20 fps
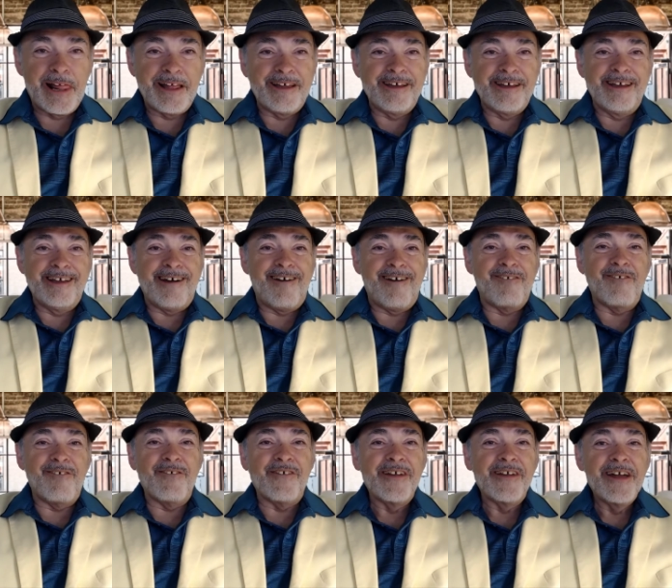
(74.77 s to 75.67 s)
I
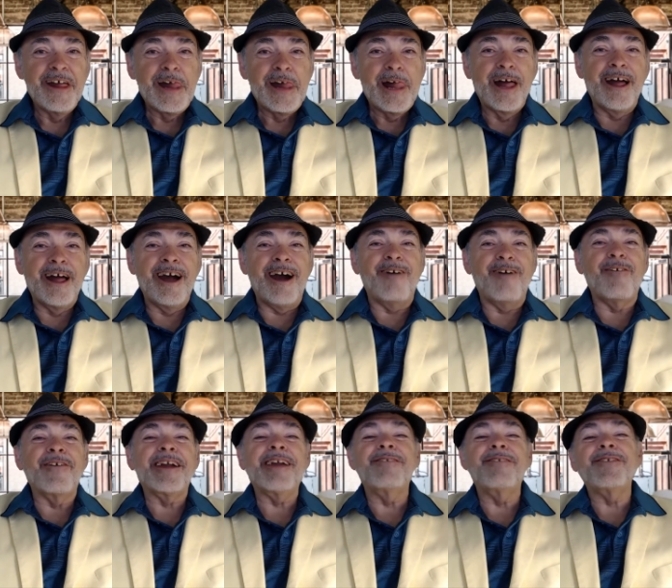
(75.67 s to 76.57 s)
won't give
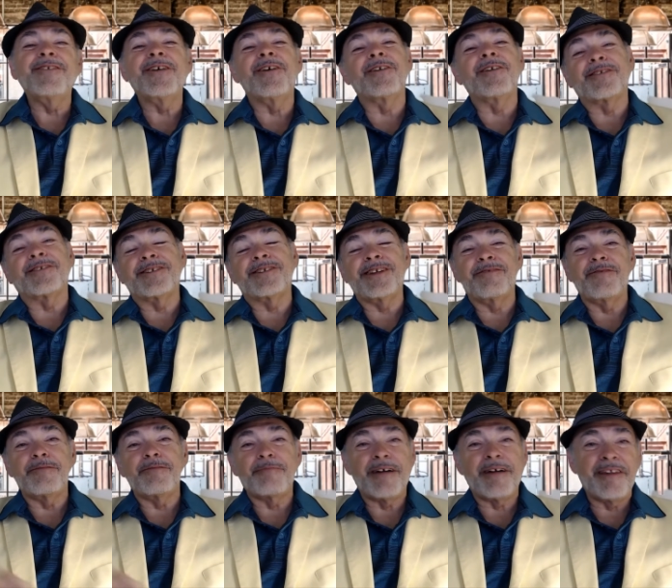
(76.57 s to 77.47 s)
you all the stuff in my
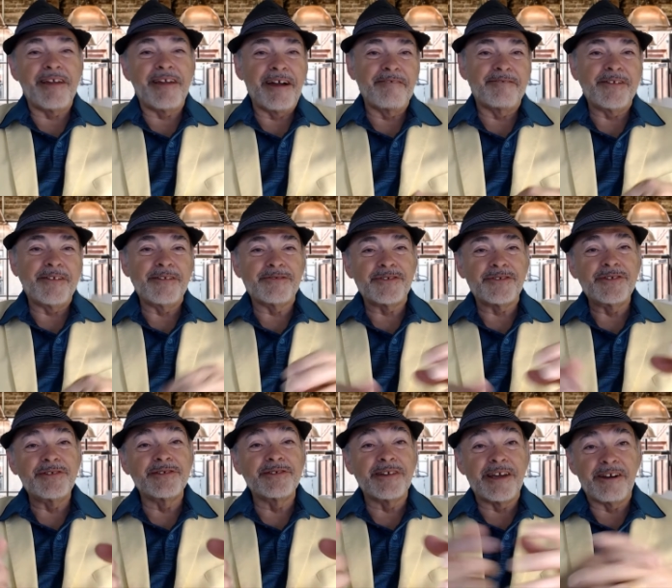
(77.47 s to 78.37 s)
Life Notes
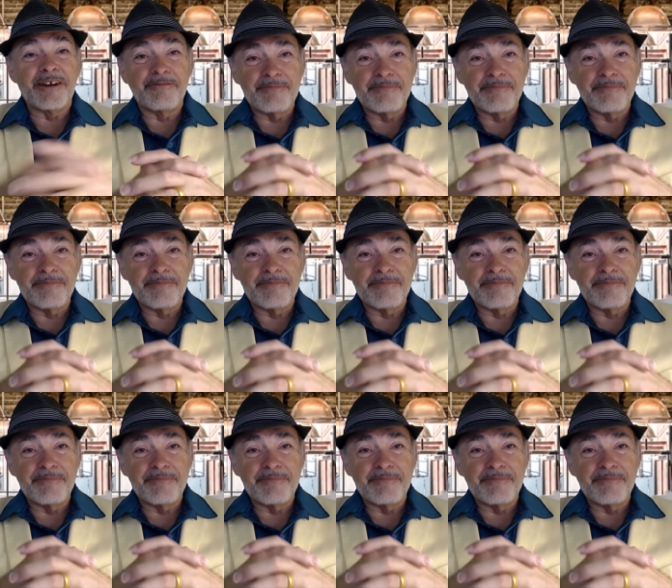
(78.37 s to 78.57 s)
newsletter, but